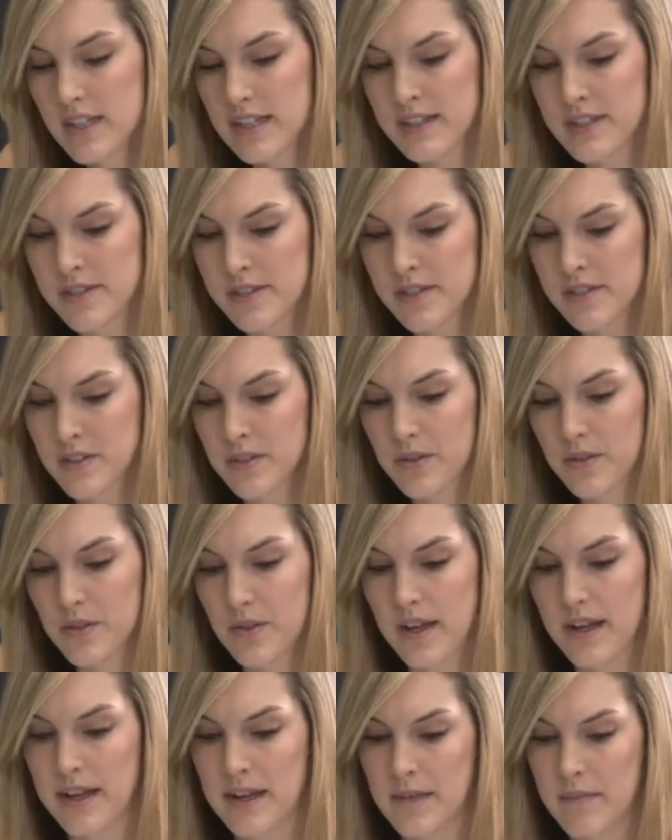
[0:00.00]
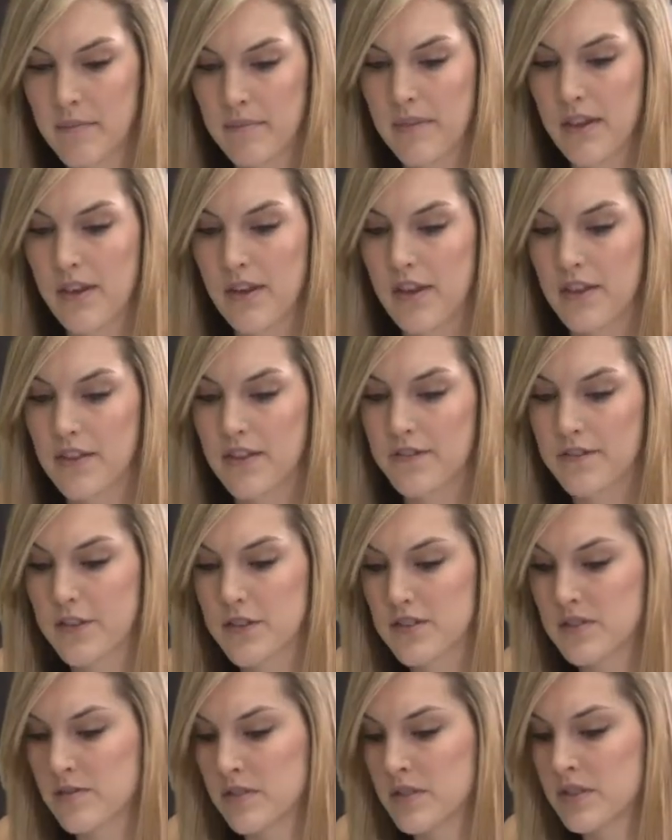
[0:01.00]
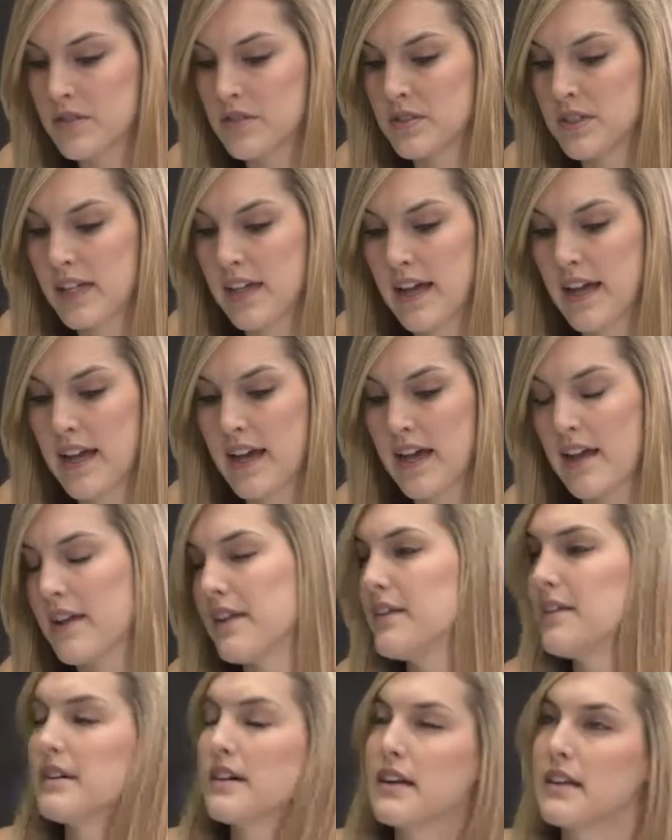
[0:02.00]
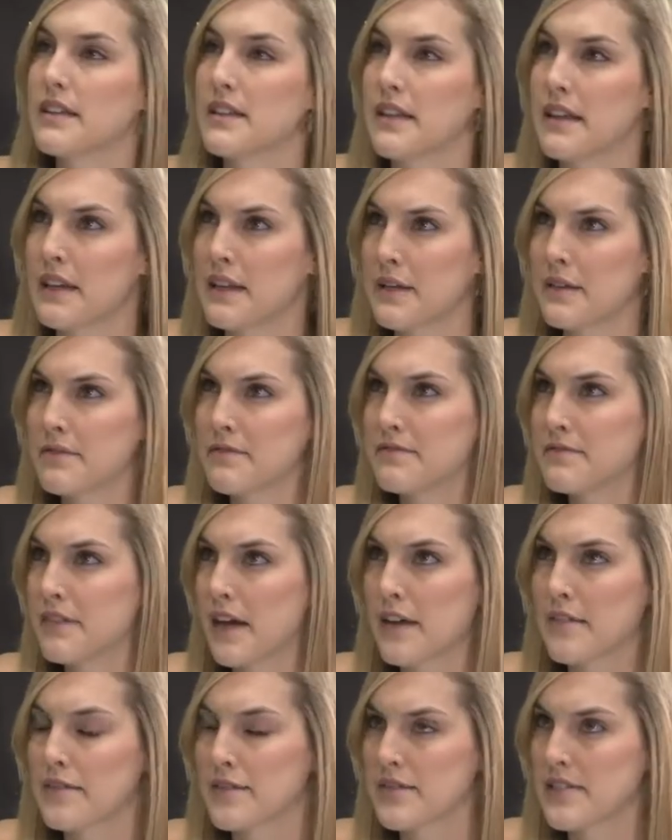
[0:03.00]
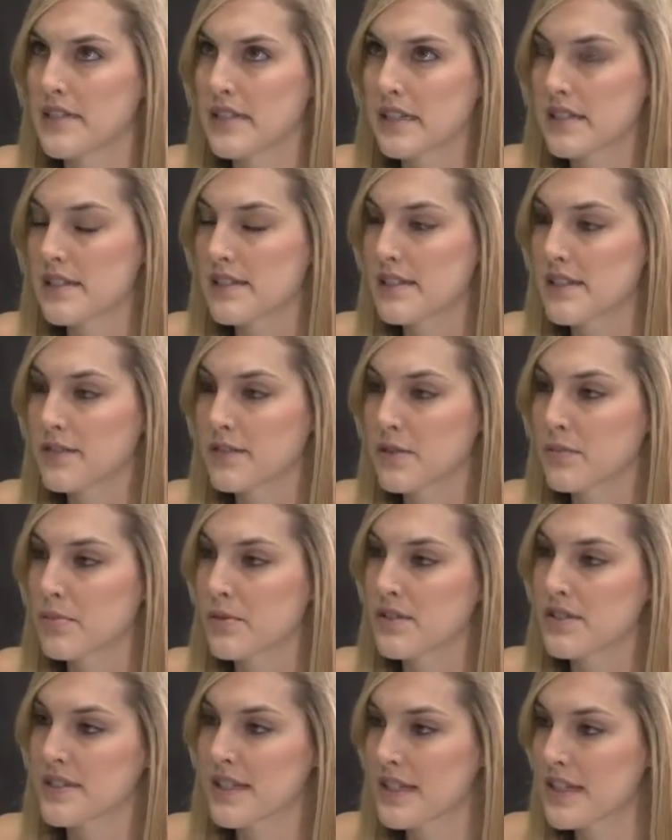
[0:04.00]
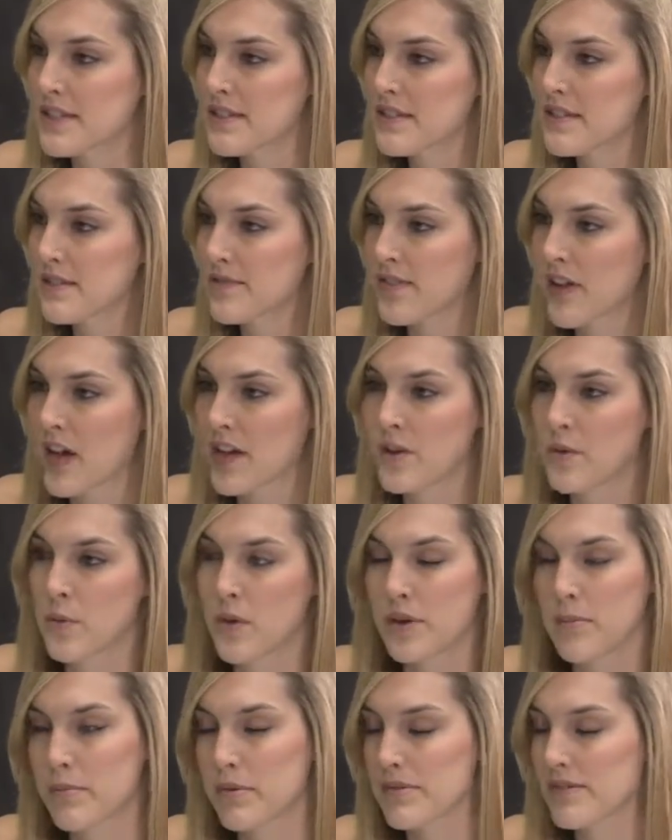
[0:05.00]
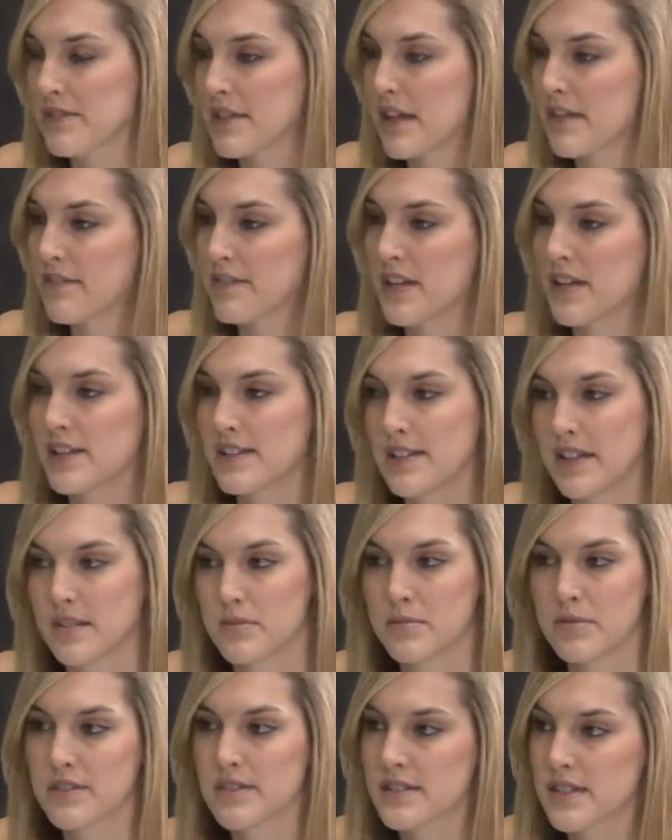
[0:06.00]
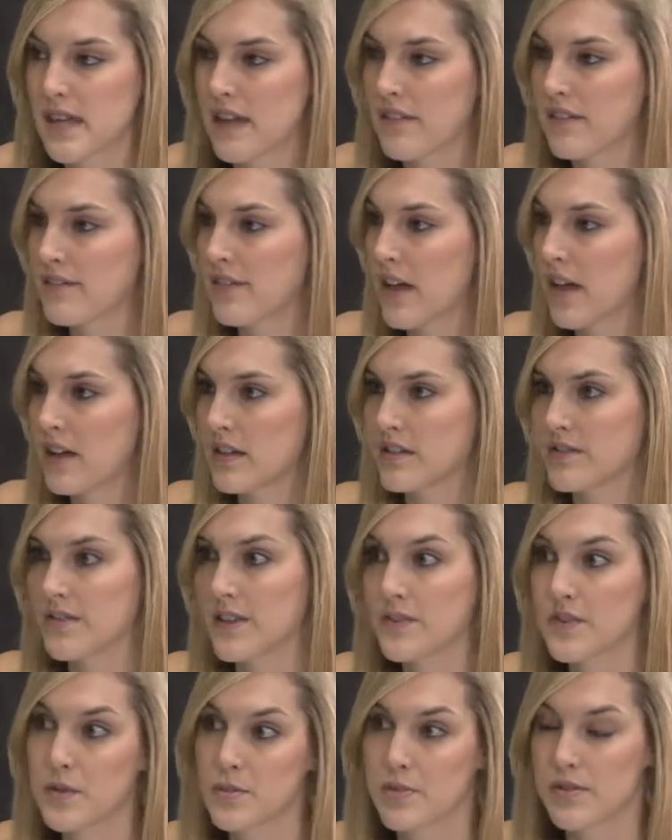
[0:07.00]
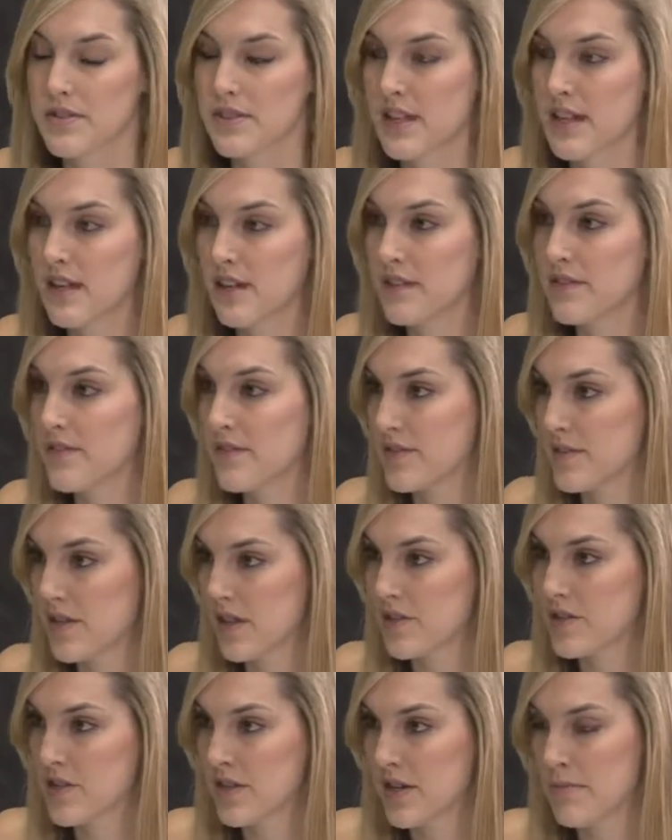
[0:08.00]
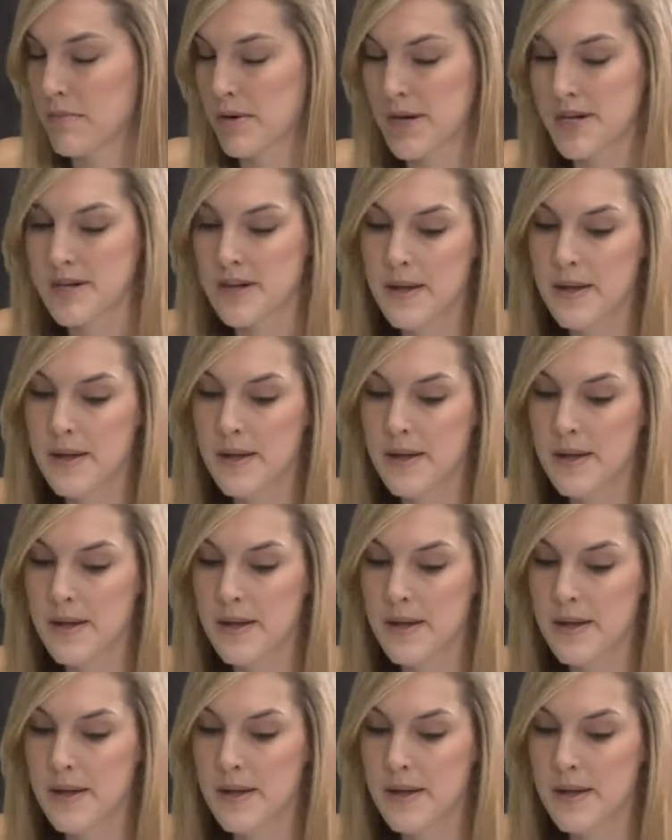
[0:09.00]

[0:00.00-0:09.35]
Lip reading: And so the first one only had, I think, 5 or 6 different percents. Find 1%, find 10%, find 50% of such a number.